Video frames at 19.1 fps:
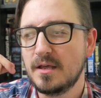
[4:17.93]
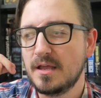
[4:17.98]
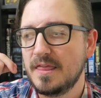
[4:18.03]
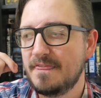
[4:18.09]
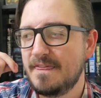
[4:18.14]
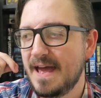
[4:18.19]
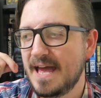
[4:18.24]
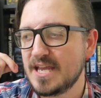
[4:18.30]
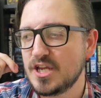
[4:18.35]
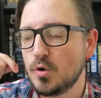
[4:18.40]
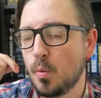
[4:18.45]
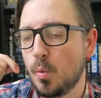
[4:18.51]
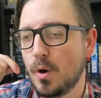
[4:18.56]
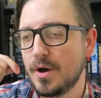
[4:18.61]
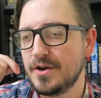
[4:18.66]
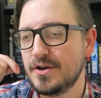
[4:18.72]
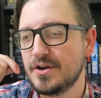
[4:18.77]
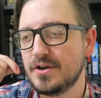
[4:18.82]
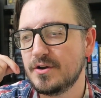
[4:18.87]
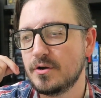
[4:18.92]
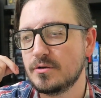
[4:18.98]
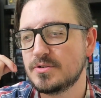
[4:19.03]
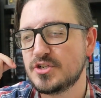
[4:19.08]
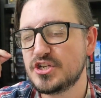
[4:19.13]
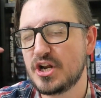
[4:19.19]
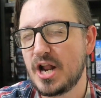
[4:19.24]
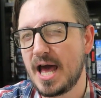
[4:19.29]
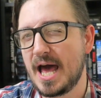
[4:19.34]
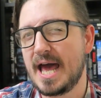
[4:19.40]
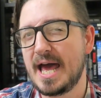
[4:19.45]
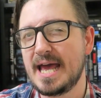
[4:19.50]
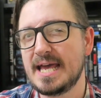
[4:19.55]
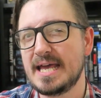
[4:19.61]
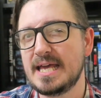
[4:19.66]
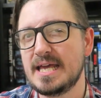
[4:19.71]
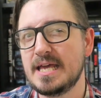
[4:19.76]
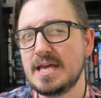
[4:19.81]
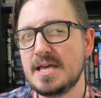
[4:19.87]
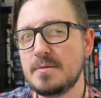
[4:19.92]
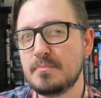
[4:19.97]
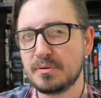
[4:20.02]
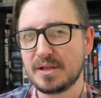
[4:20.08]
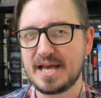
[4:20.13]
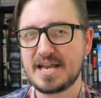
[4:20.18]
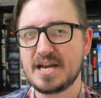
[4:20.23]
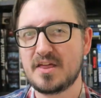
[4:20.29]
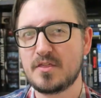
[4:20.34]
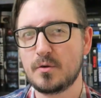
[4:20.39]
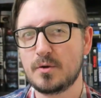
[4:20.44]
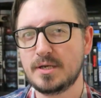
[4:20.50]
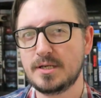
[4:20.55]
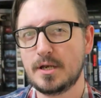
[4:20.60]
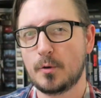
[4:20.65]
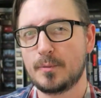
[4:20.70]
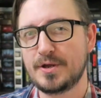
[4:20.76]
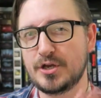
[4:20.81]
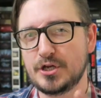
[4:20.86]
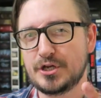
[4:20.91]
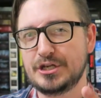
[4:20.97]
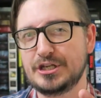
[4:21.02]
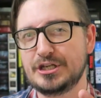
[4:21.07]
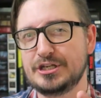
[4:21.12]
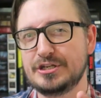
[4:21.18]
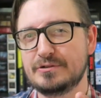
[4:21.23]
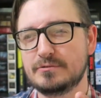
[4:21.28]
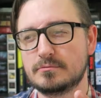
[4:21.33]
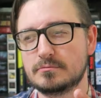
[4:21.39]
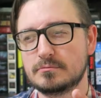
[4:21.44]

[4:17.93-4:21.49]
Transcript: that you wonder, should I play another one? Are we good?